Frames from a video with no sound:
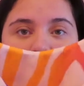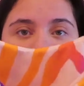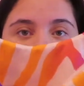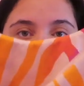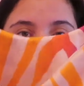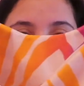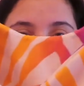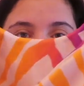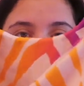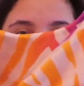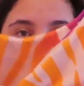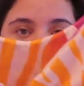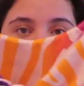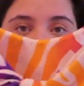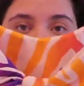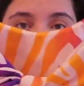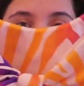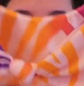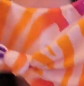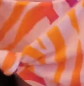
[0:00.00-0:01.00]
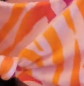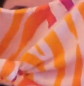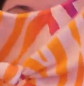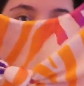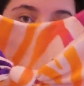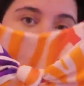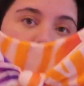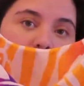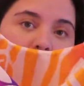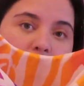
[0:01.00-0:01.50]
it just has that cute little
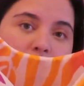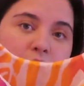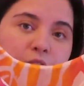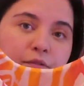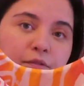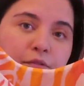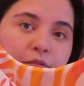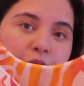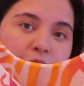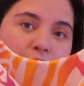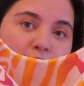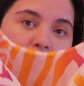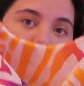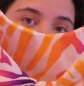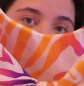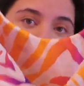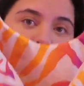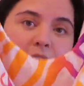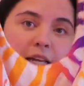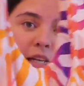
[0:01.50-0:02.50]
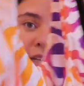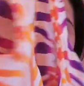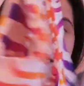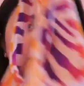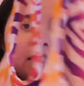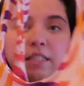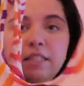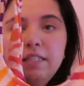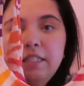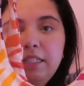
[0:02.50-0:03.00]
knot in the front and it